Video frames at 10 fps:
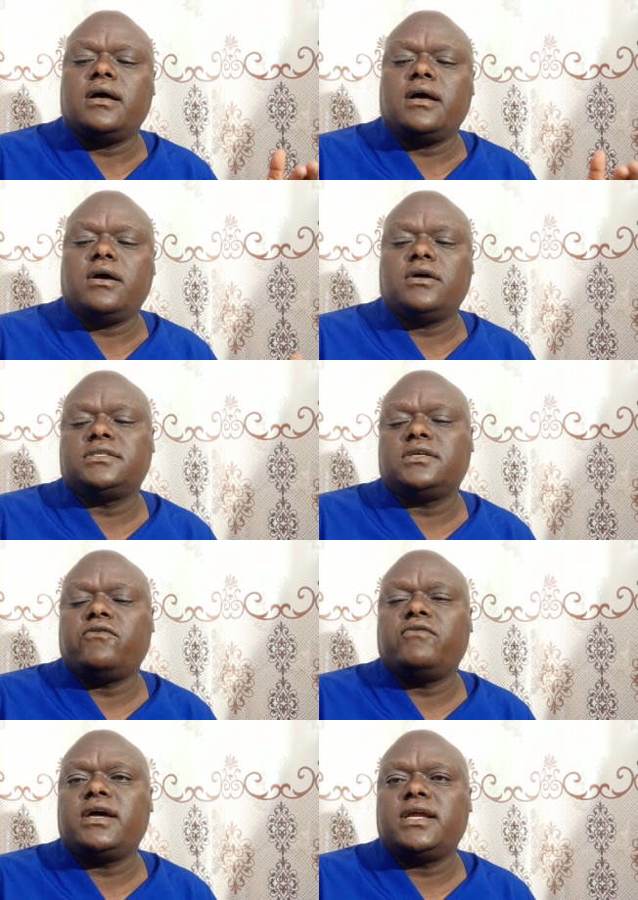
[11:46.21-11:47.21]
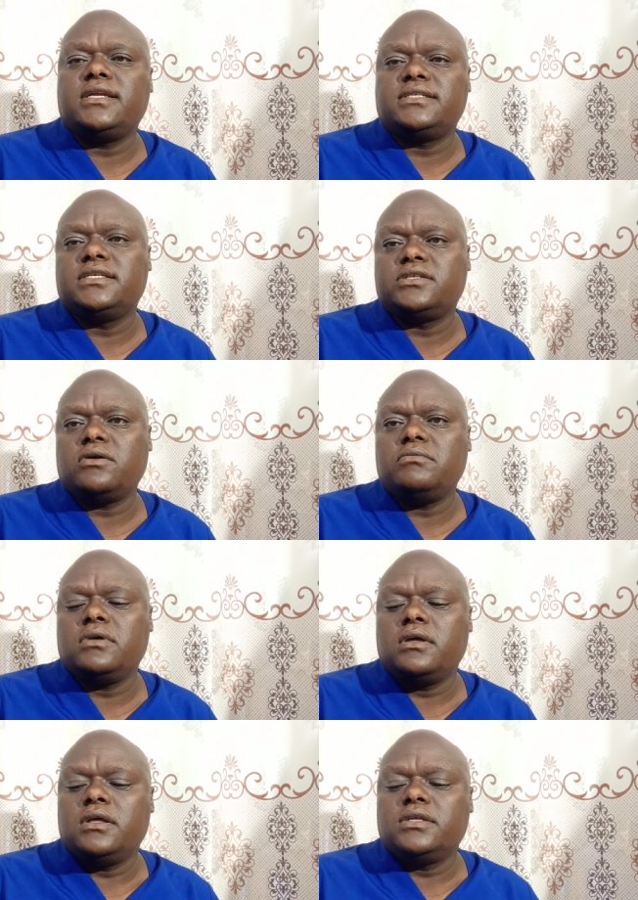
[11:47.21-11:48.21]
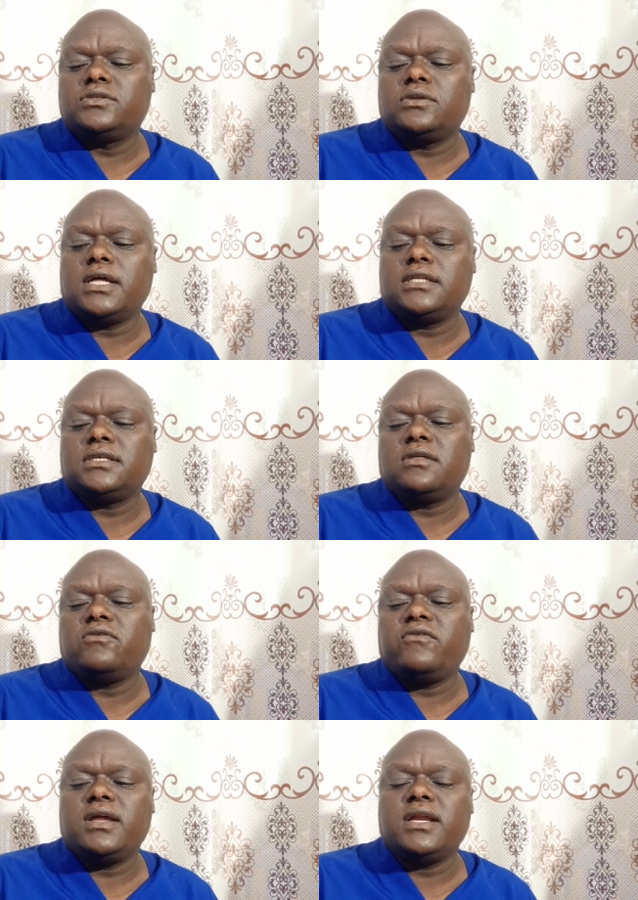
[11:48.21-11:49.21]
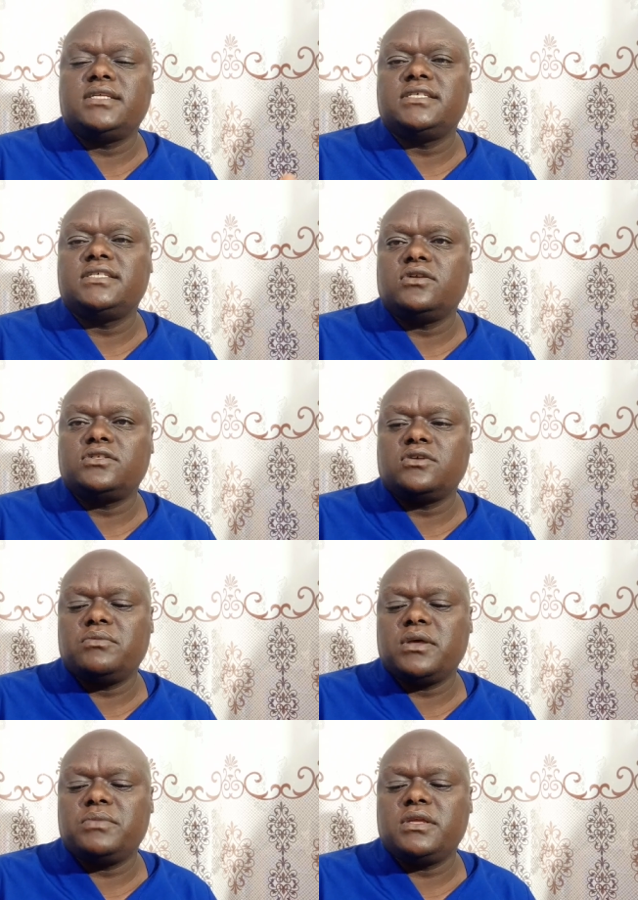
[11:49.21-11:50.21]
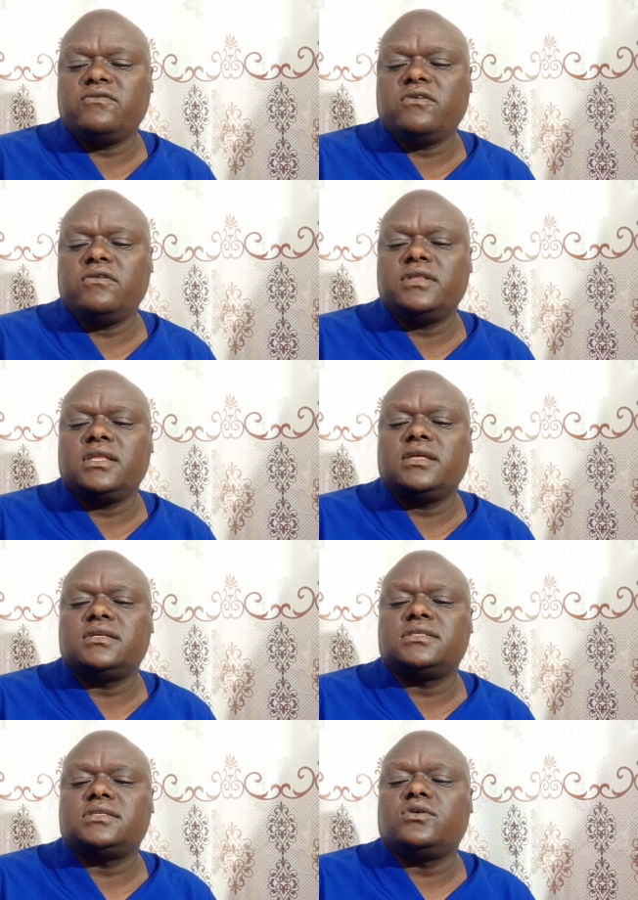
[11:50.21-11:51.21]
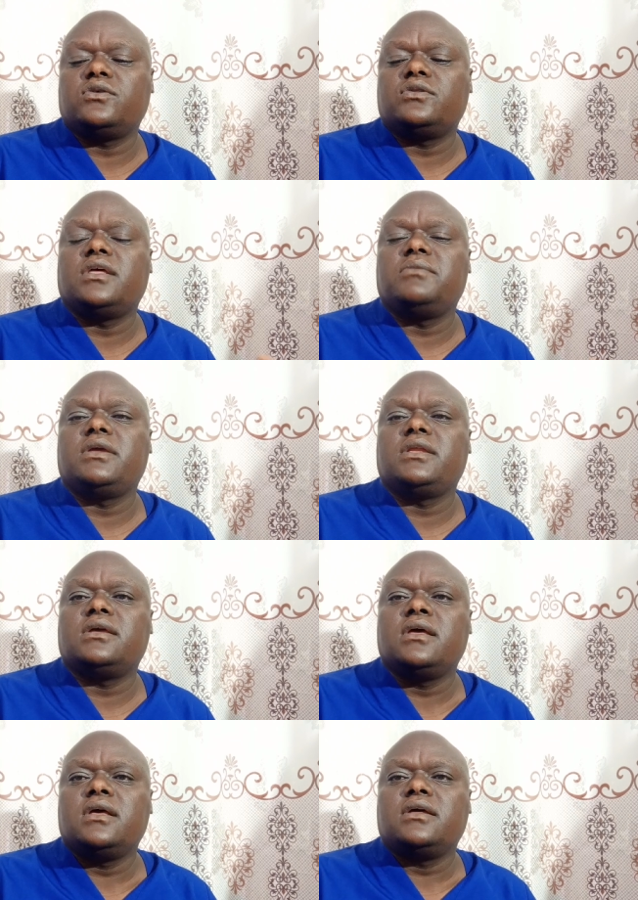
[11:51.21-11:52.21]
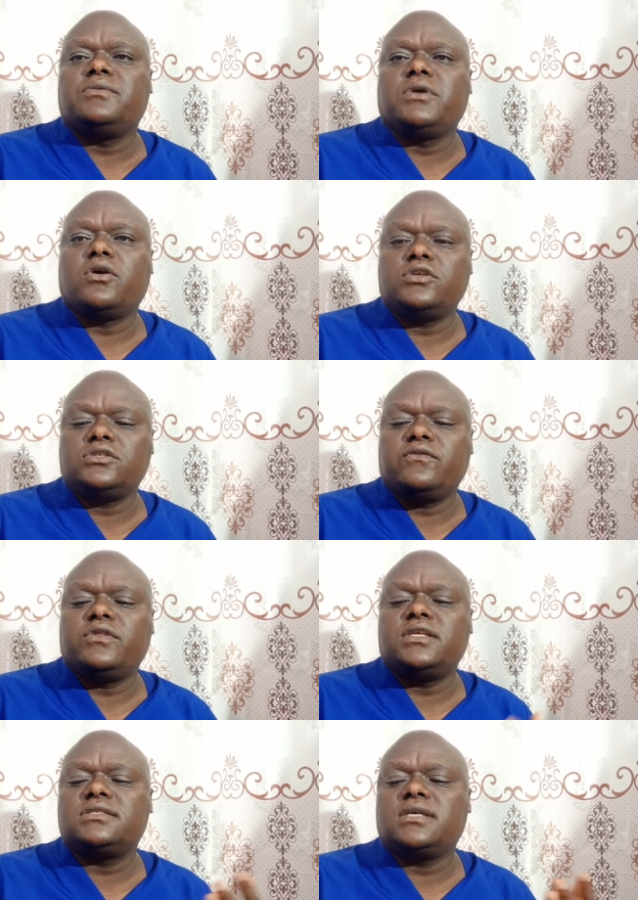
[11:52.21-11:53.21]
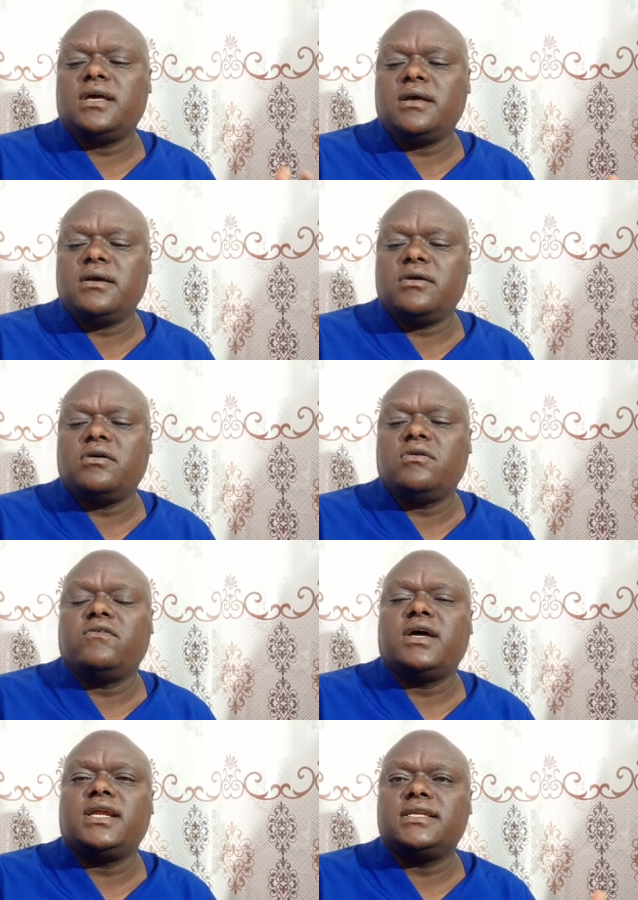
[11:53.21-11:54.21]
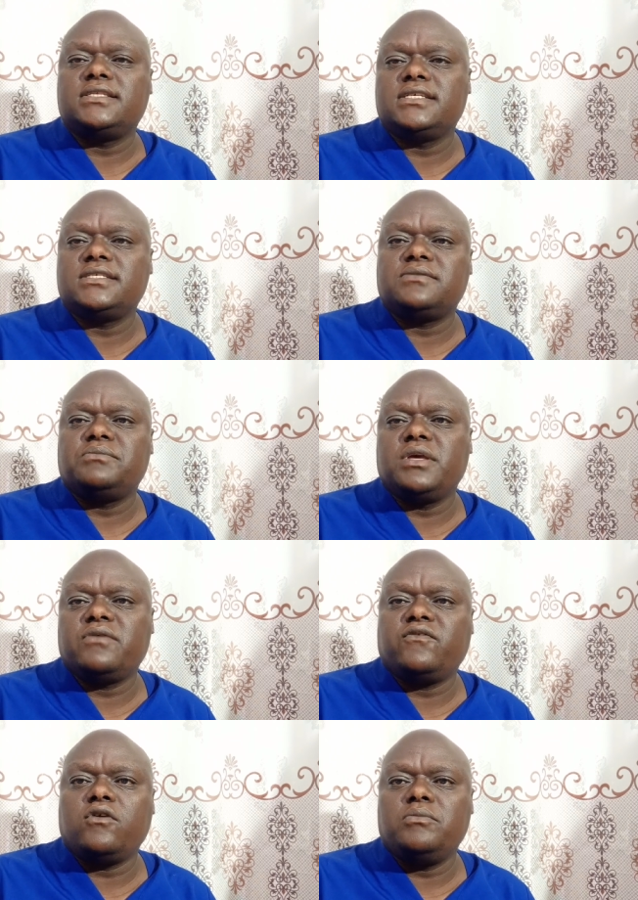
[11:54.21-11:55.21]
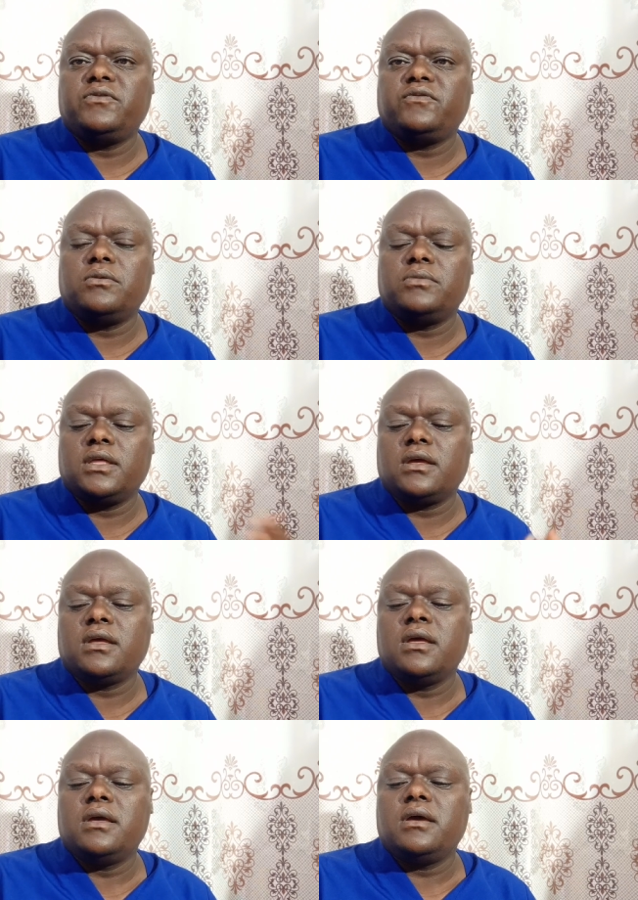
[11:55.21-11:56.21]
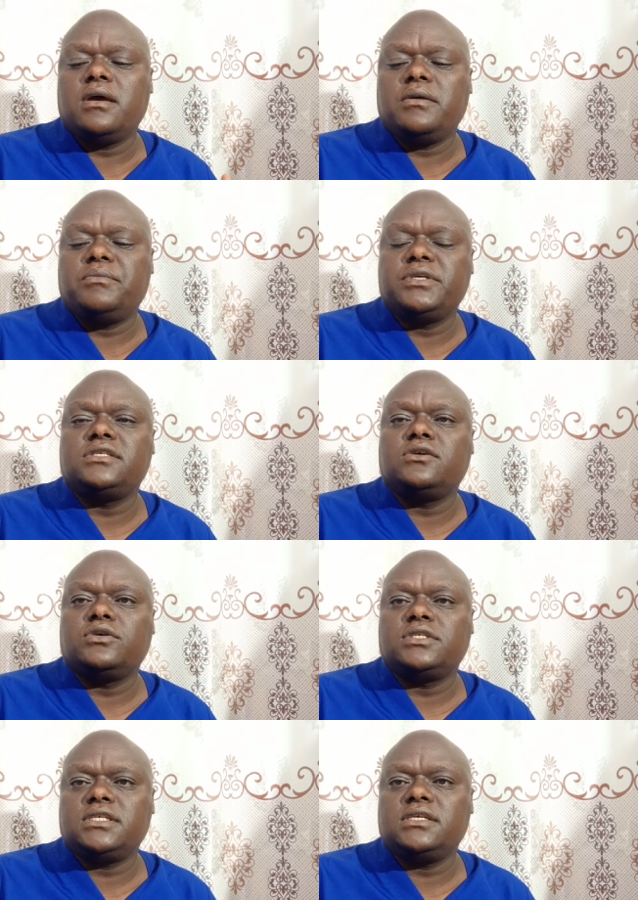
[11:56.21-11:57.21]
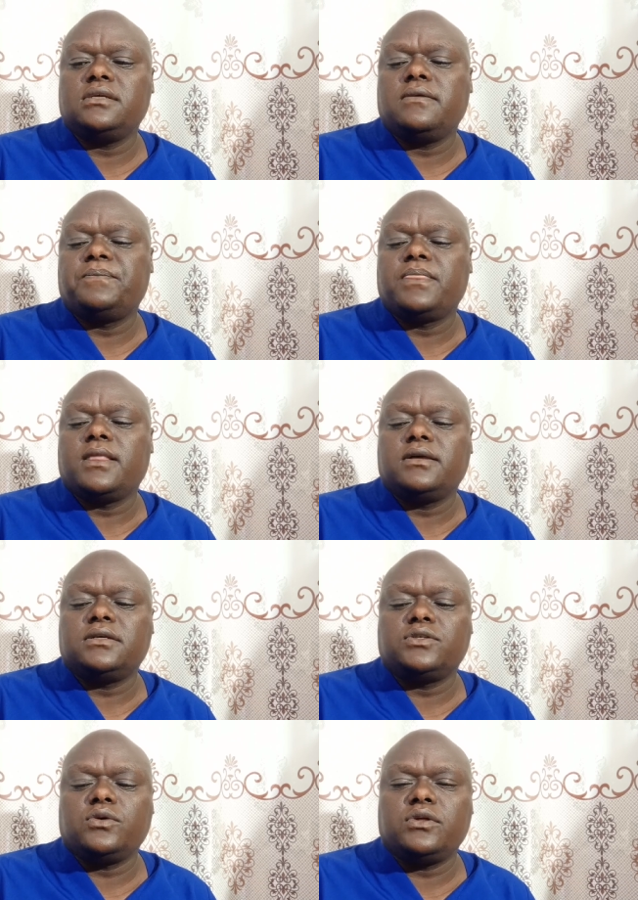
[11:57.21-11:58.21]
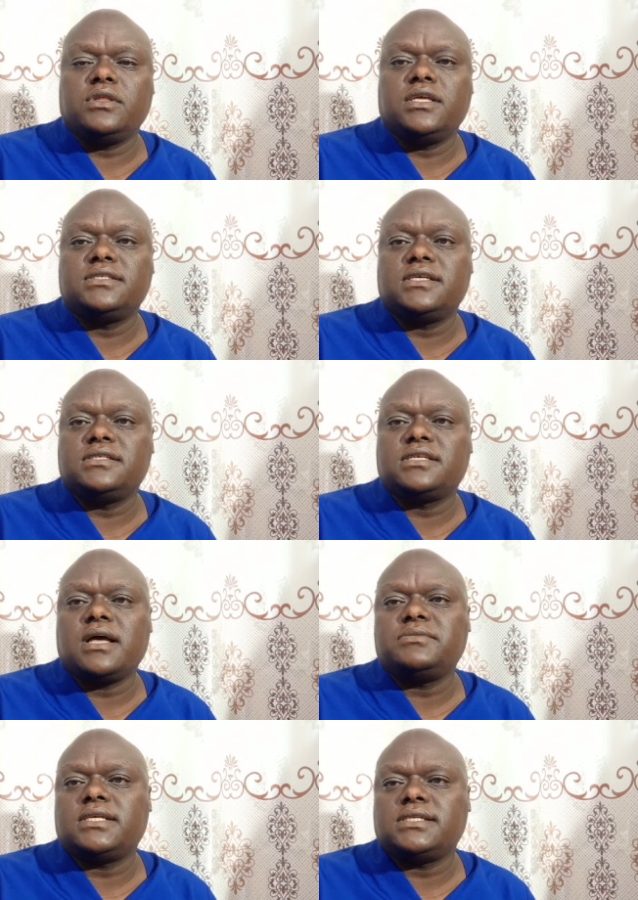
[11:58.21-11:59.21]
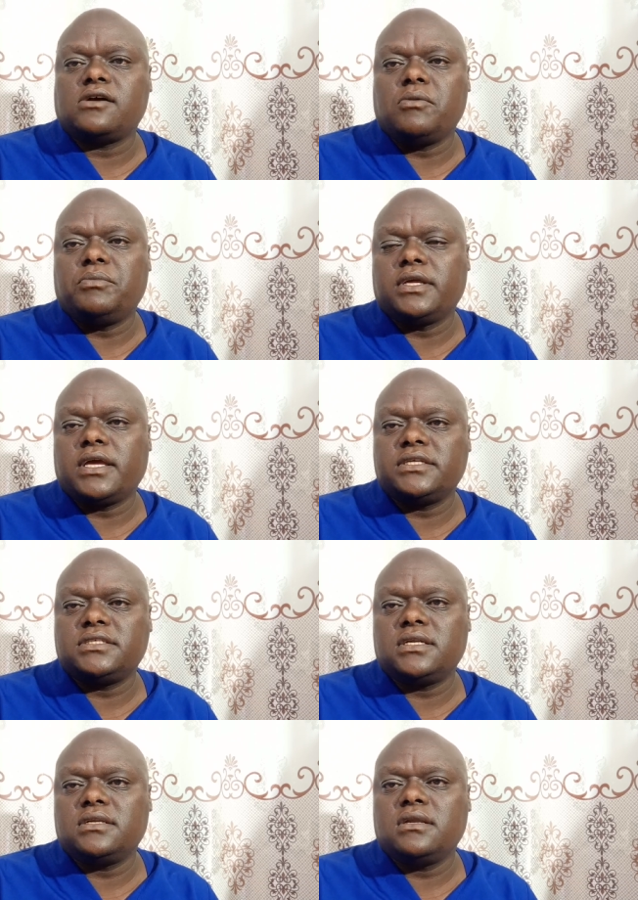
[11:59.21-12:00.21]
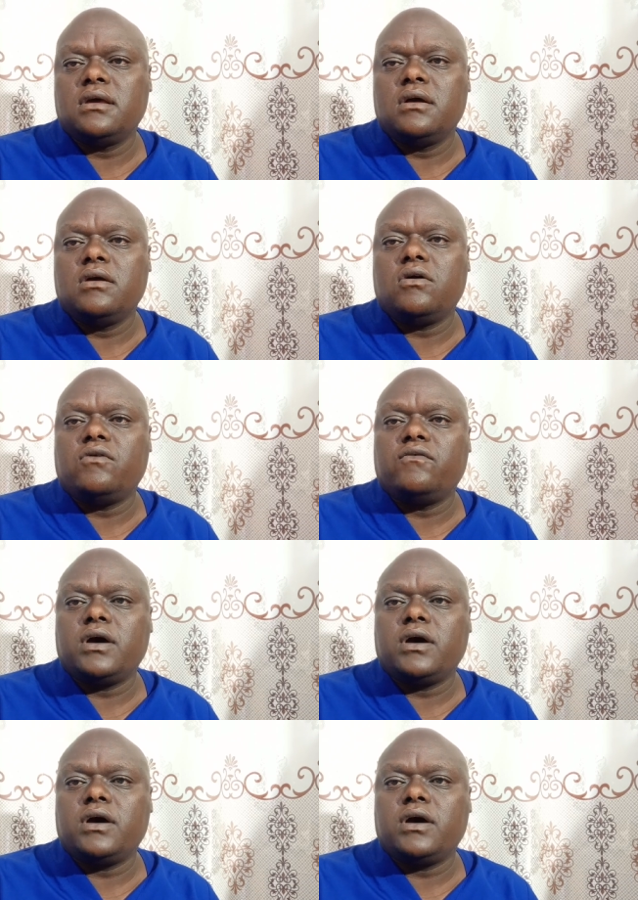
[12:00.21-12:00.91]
uh, ovarian syndrome, so that uh, the ovarian cyst also may be involved. So they may because of these uh, ovarian uh, cysts being formed from the uh, PCOC, so they, it comes as a complication of